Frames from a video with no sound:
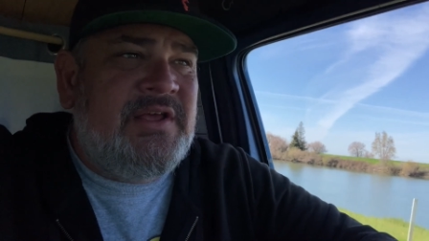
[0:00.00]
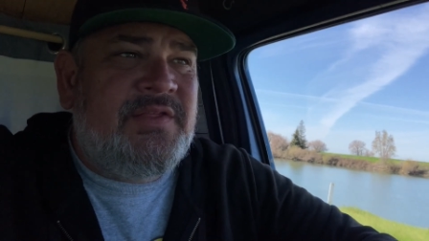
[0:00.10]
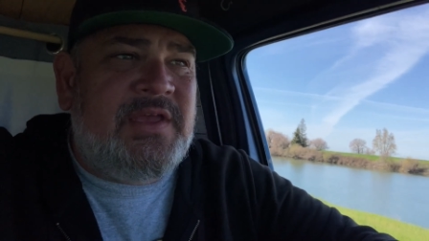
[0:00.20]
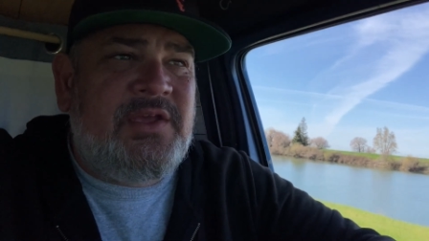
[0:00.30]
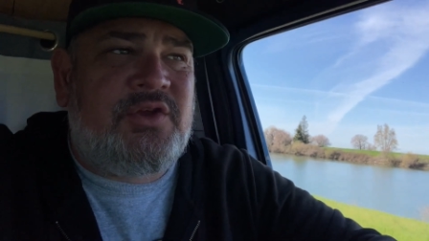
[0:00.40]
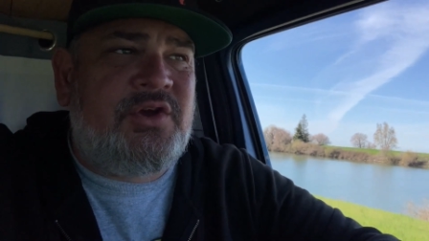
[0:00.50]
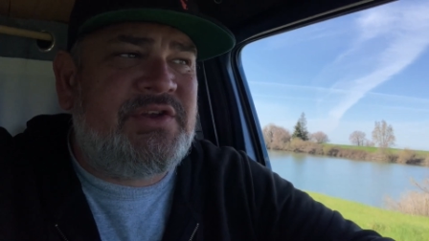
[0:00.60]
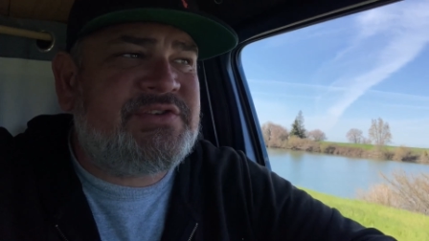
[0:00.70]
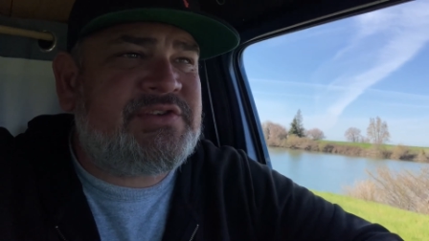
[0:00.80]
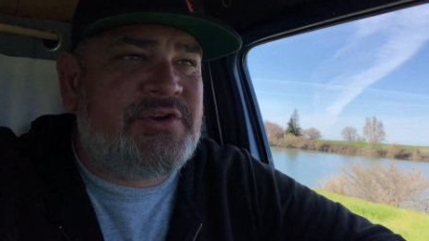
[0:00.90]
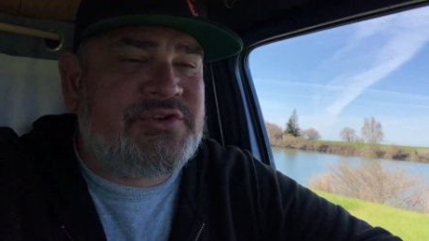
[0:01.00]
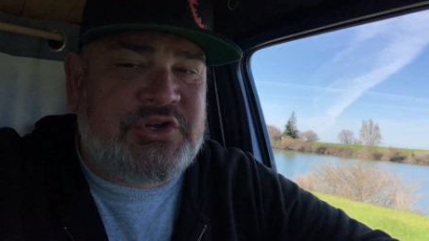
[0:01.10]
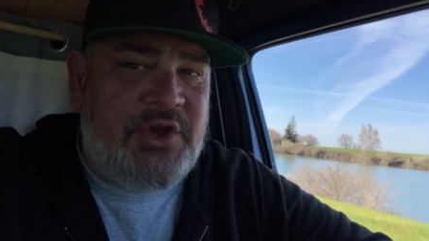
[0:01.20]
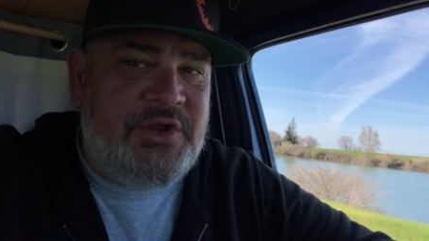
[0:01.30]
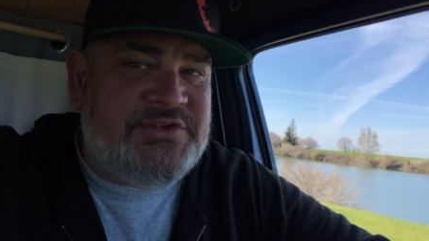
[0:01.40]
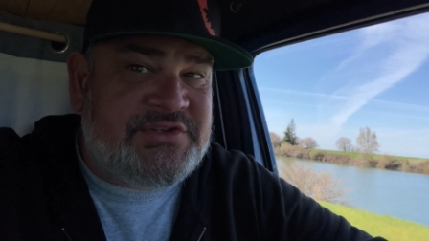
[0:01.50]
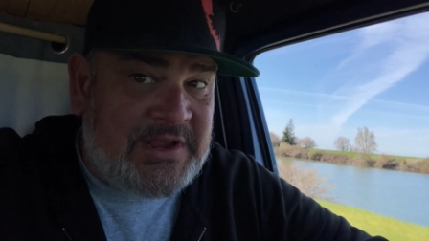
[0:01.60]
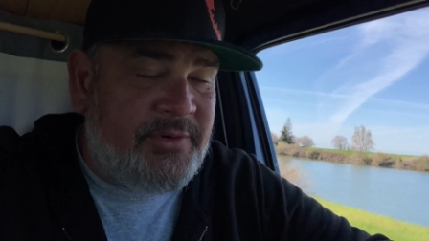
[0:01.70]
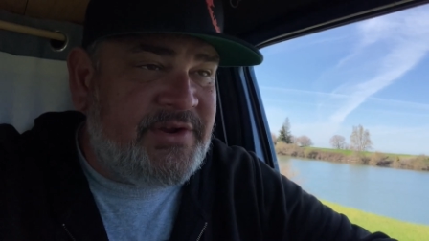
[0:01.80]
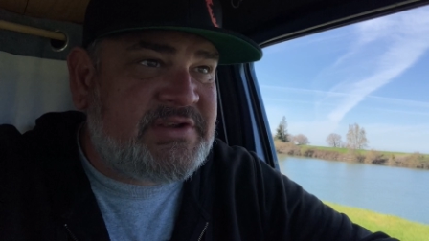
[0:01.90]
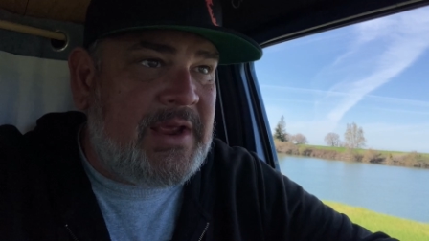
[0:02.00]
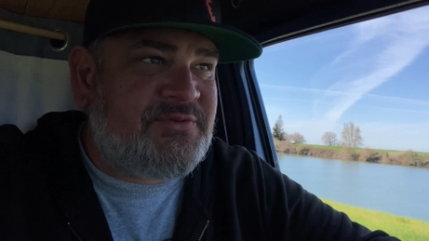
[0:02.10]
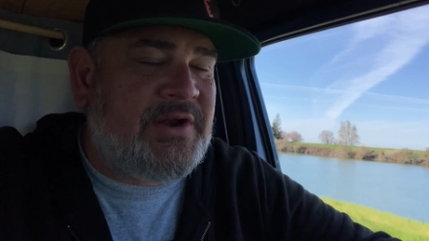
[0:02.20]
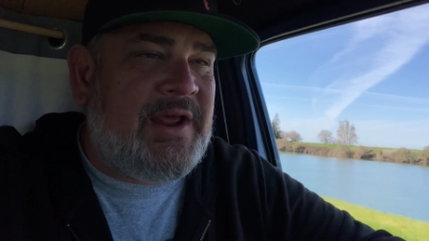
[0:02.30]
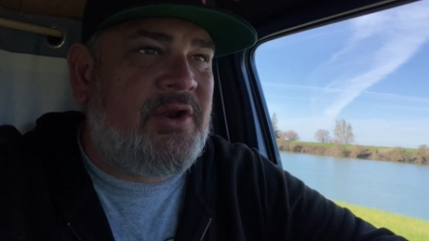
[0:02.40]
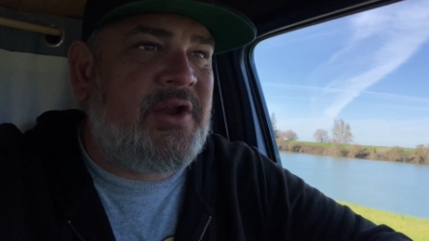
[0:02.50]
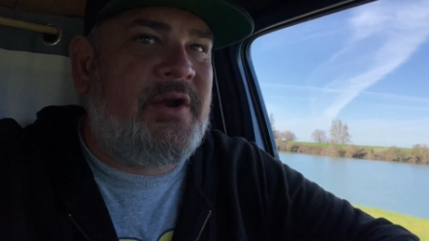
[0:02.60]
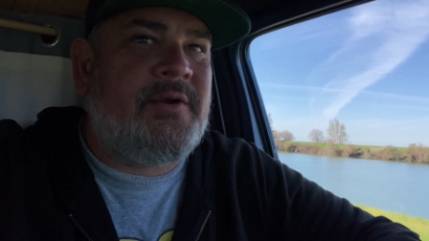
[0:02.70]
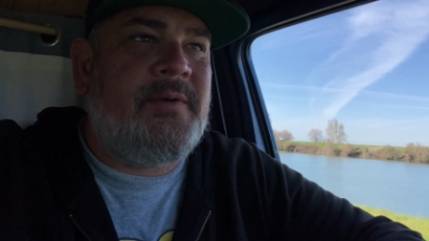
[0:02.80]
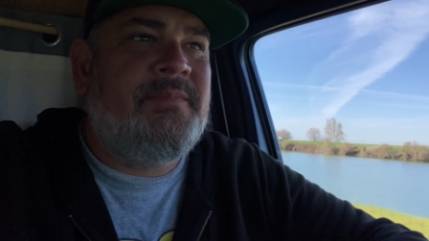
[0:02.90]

Thank goodness there's good cell reception out here.